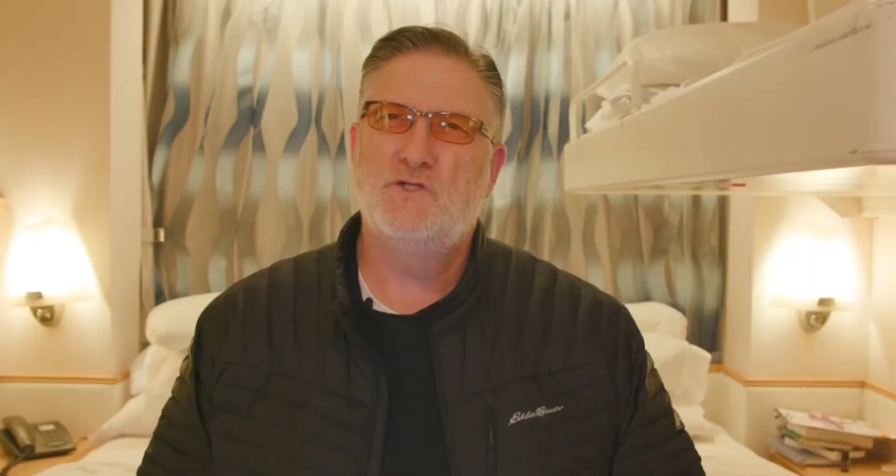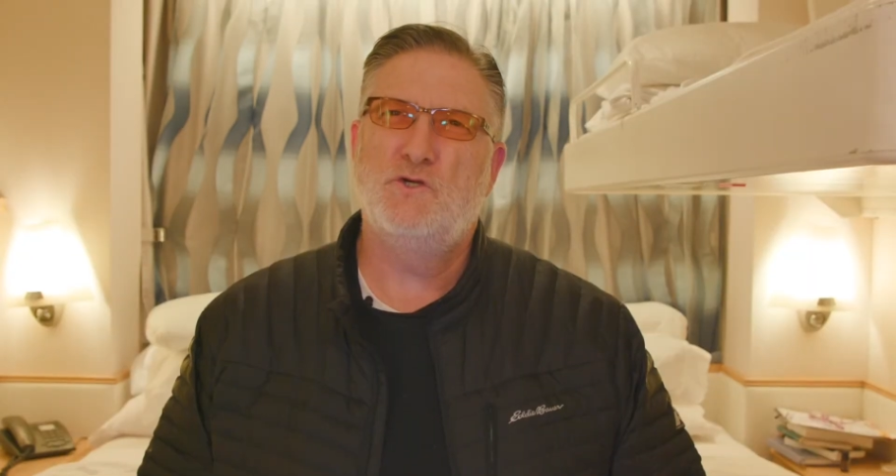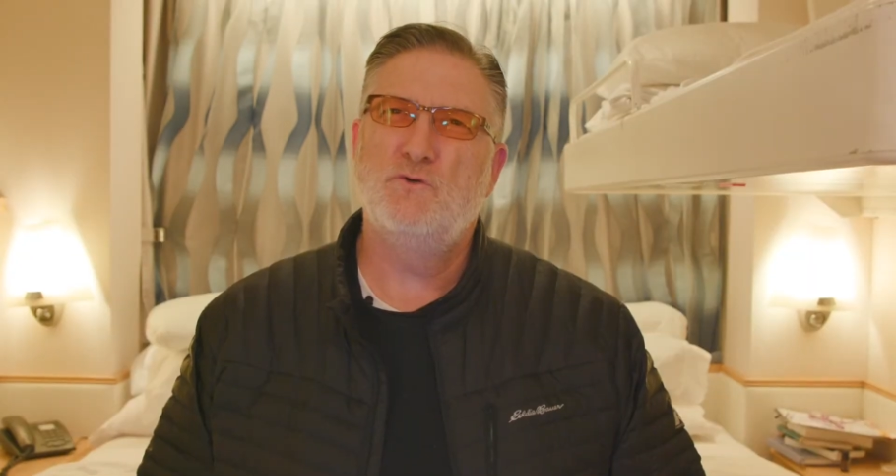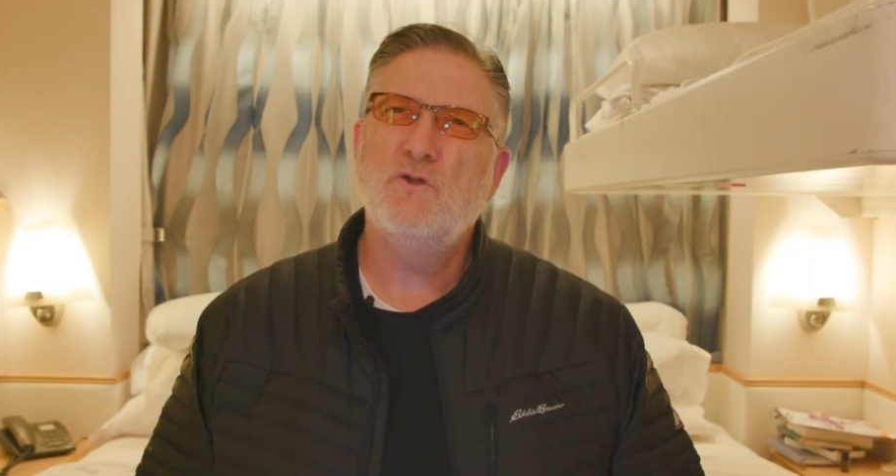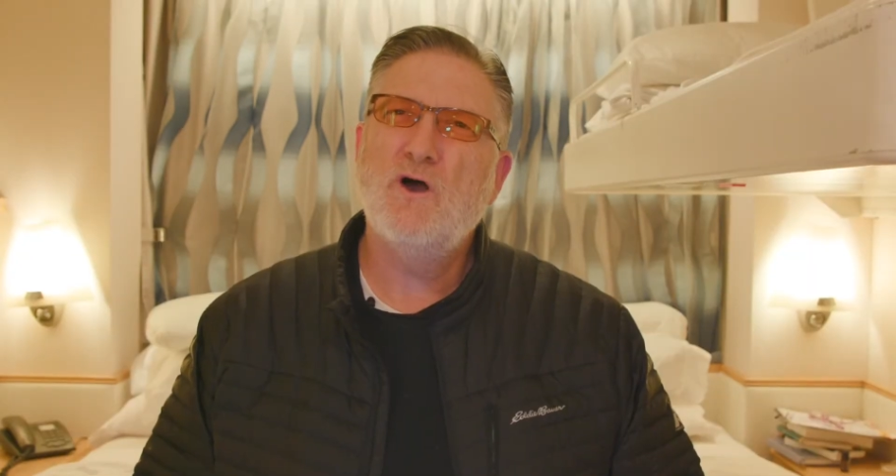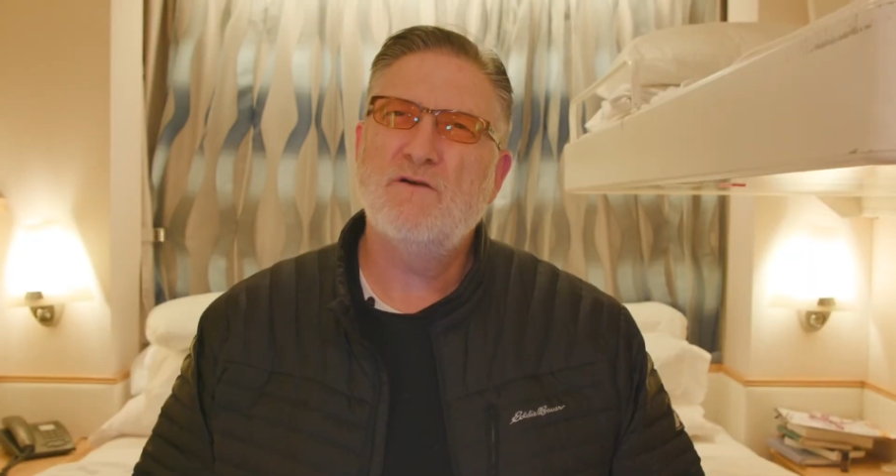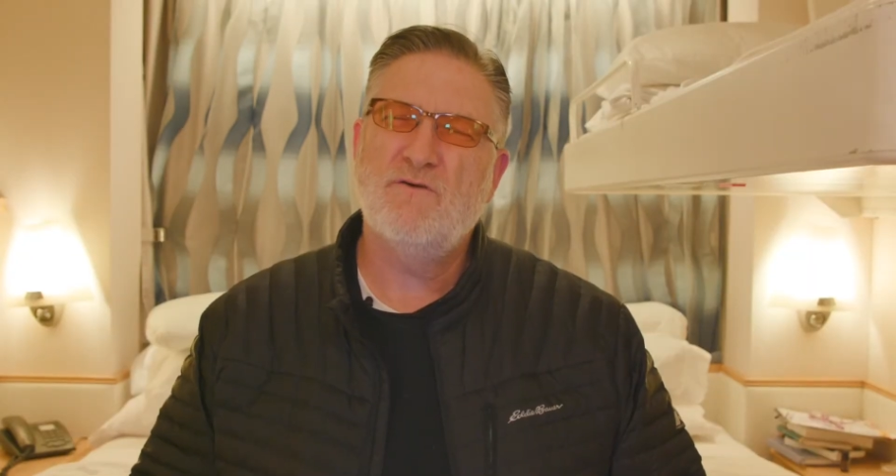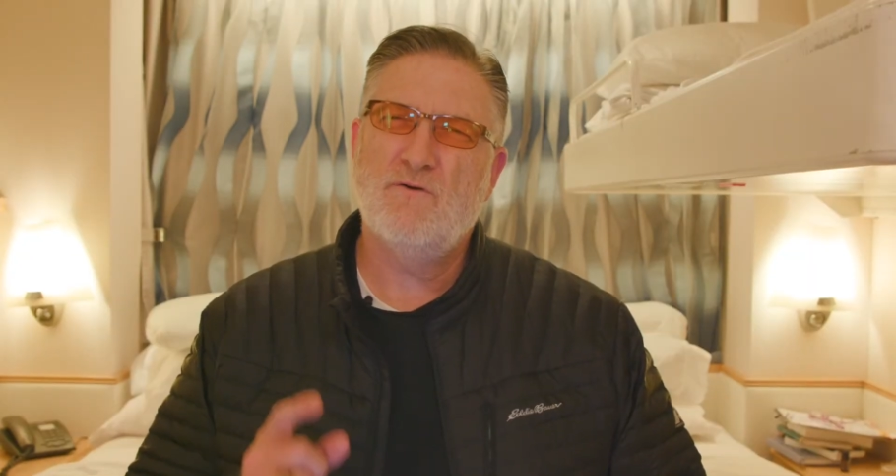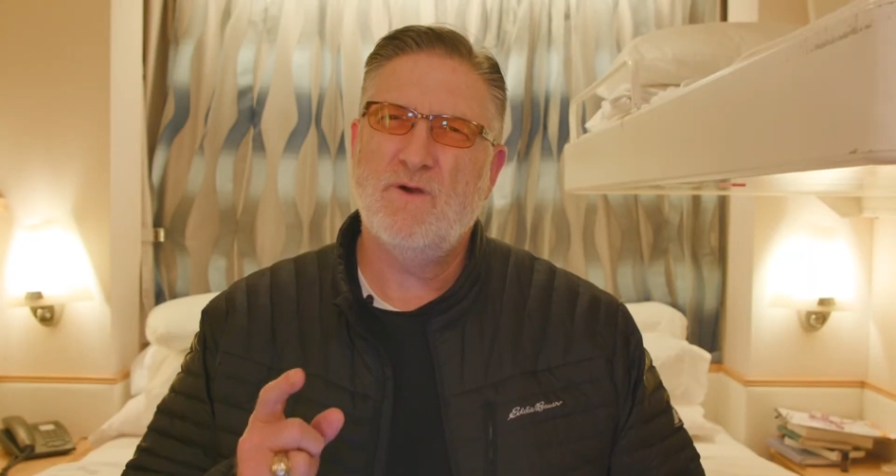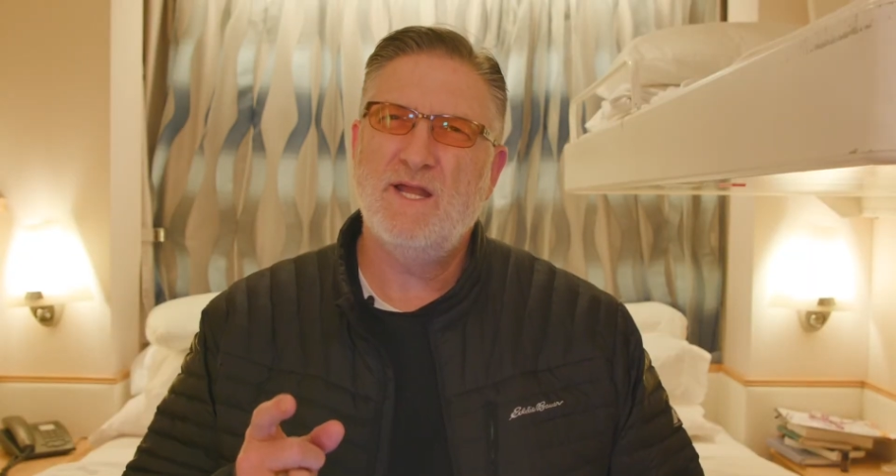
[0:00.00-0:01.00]
Do you long
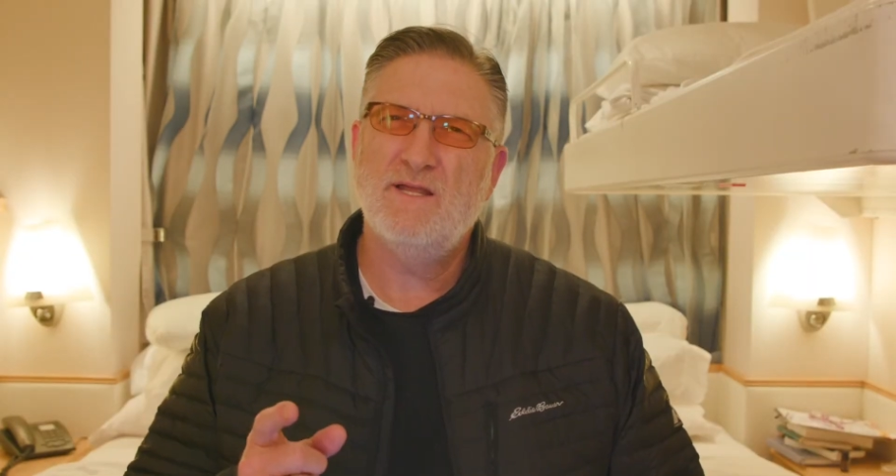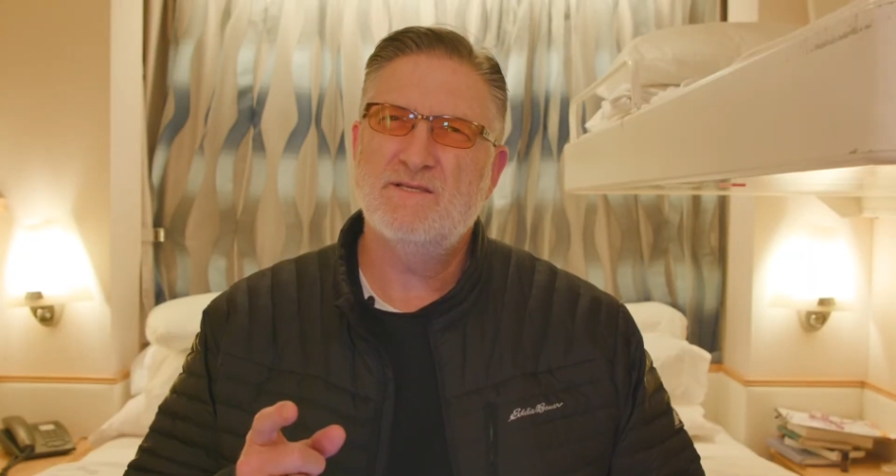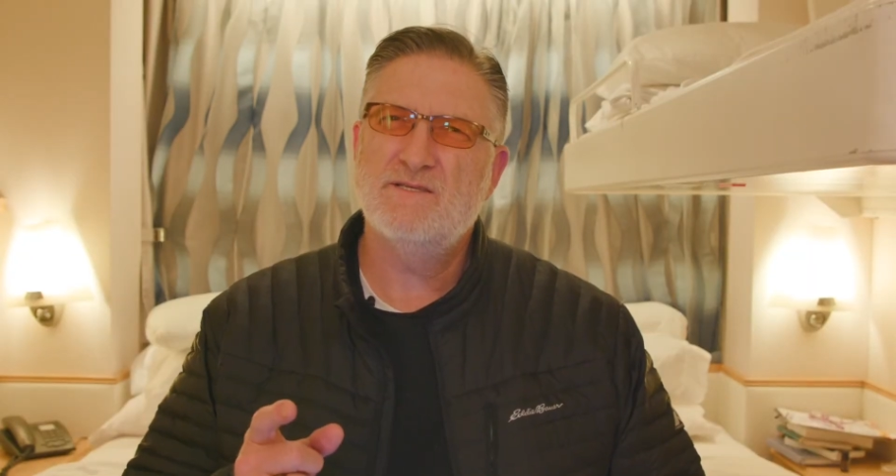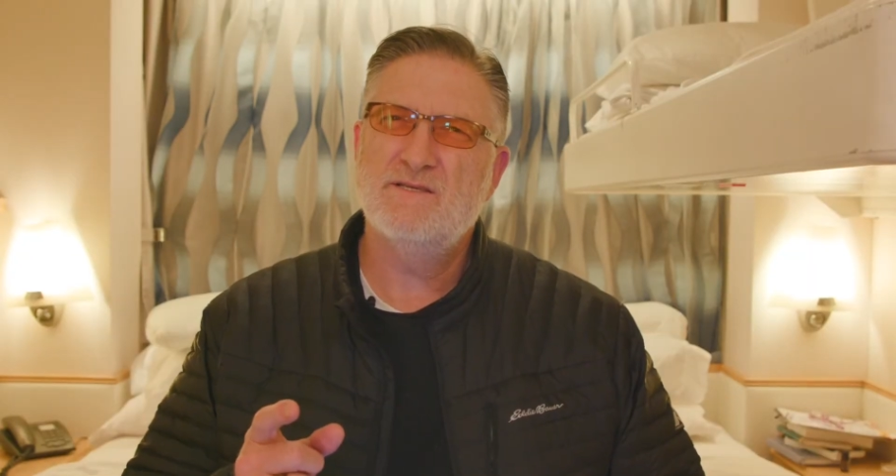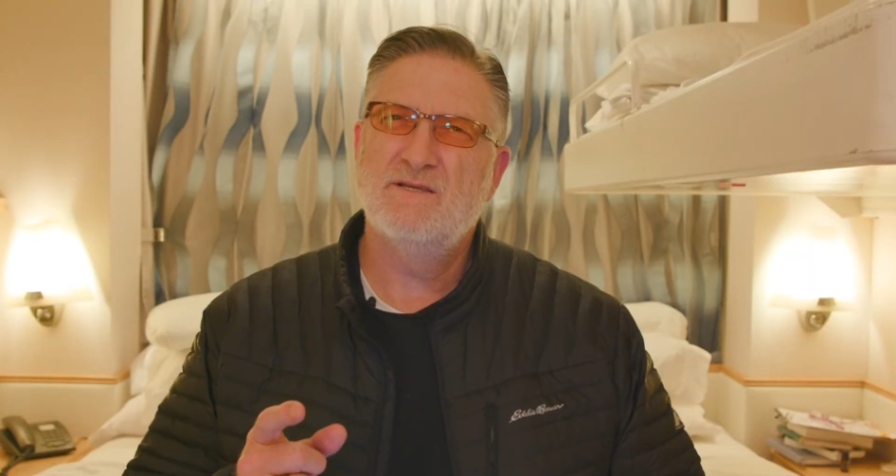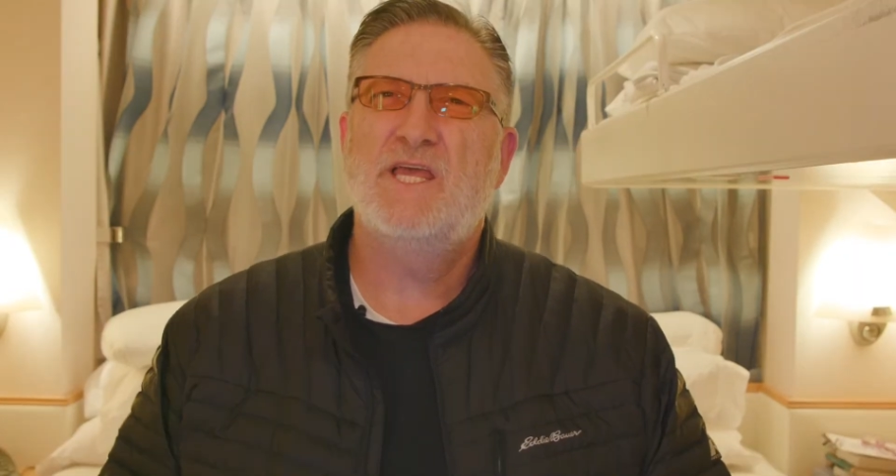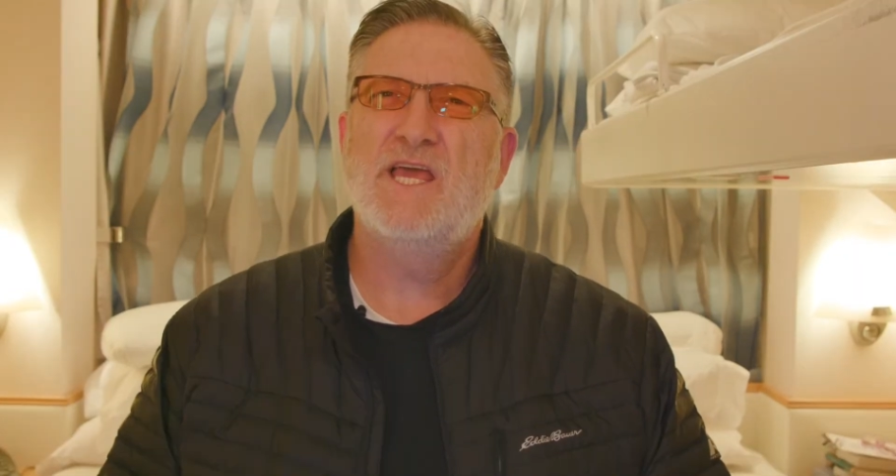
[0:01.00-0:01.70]
for greatness?